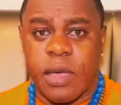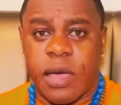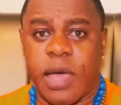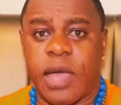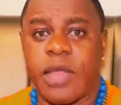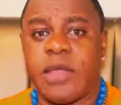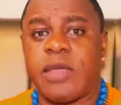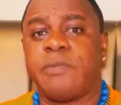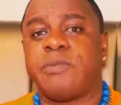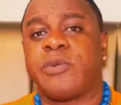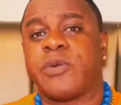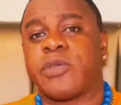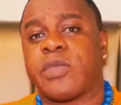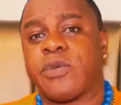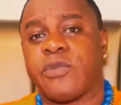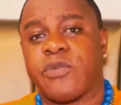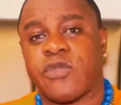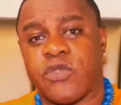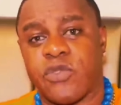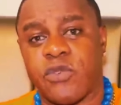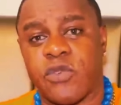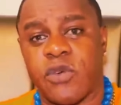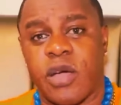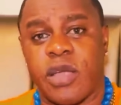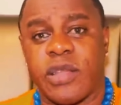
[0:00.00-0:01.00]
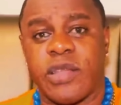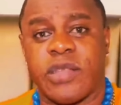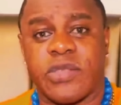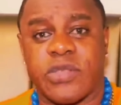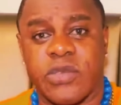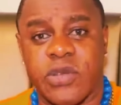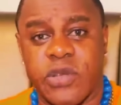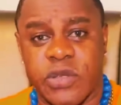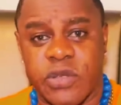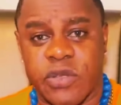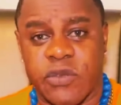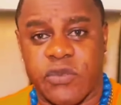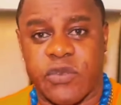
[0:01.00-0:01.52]
and then put him show on the
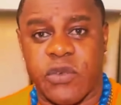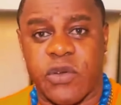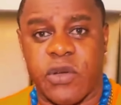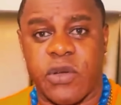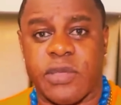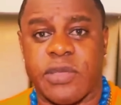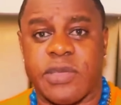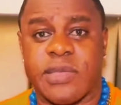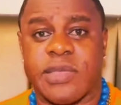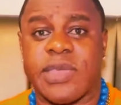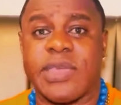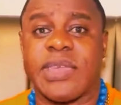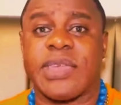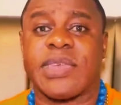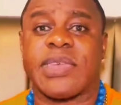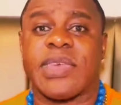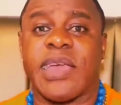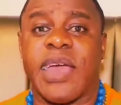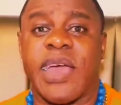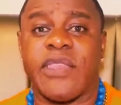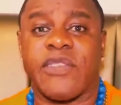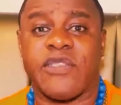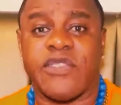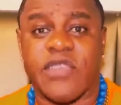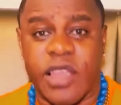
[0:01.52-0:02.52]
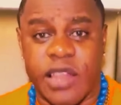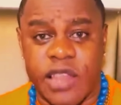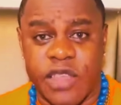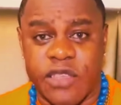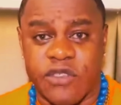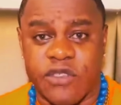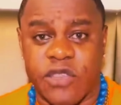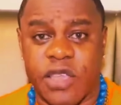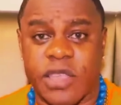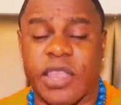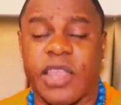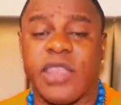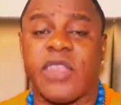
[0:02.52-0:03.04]
31st. Sting can challenge that.